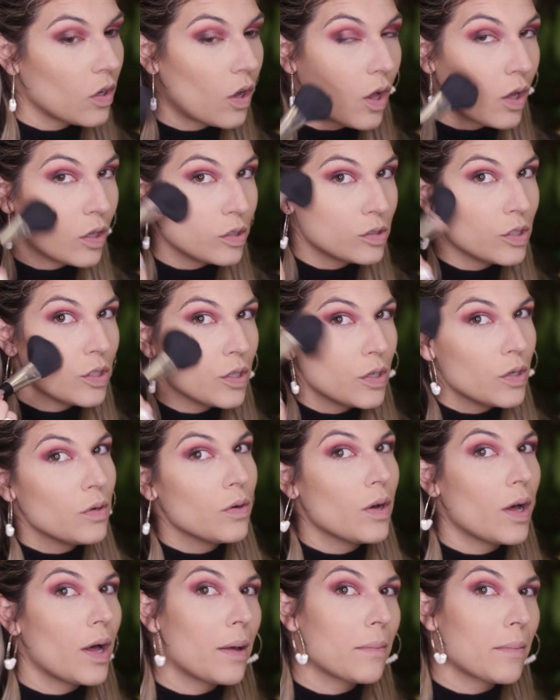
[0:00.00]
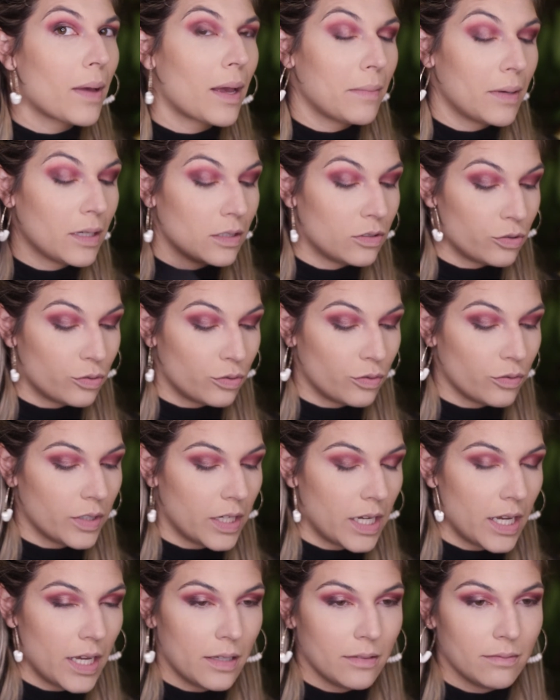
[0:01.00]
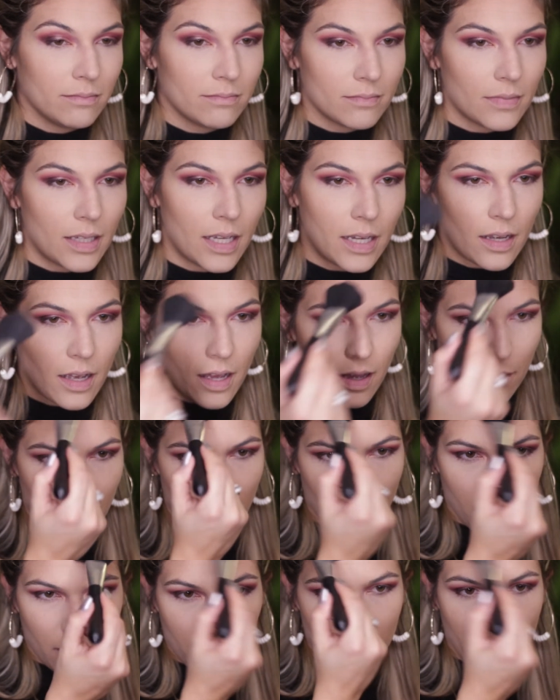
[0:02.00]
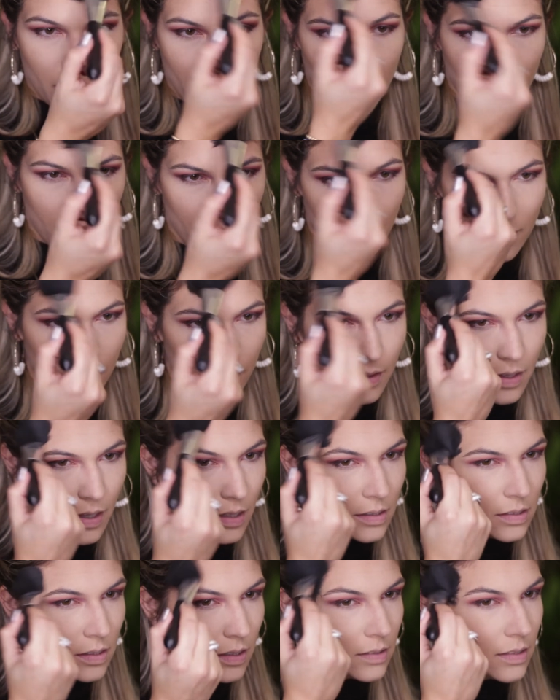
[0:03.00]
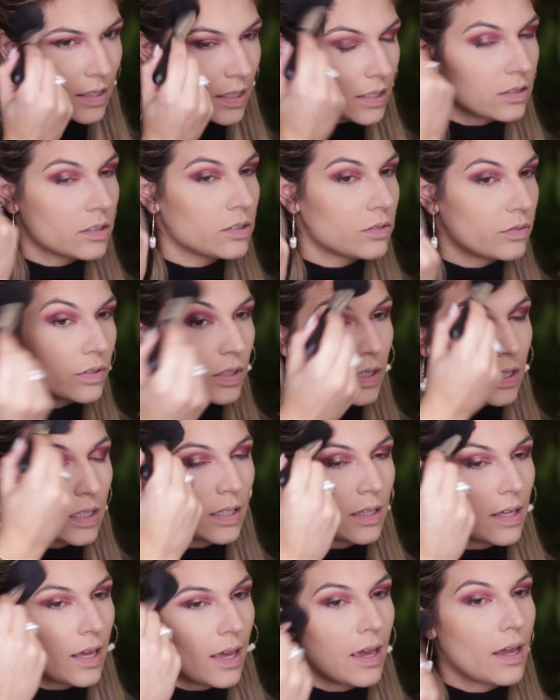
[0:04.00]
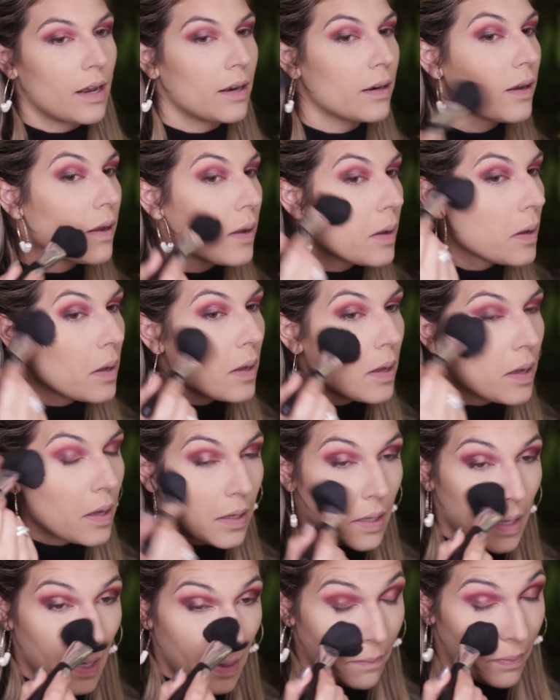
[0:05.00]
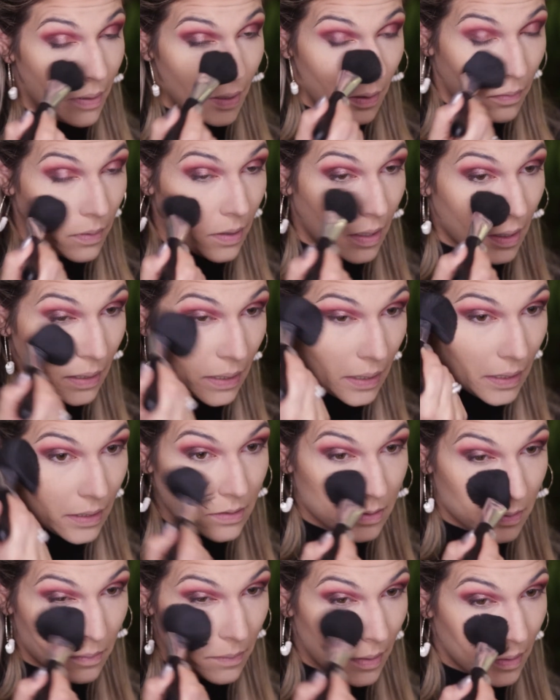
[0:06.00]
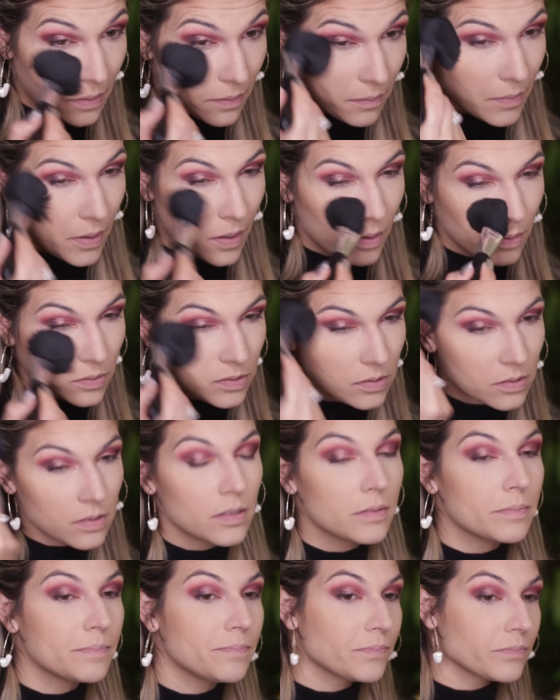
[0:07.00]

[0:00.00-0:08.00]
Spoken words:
Also, I make jewelry, among many other things, because I just really can't pick what I like to make the most.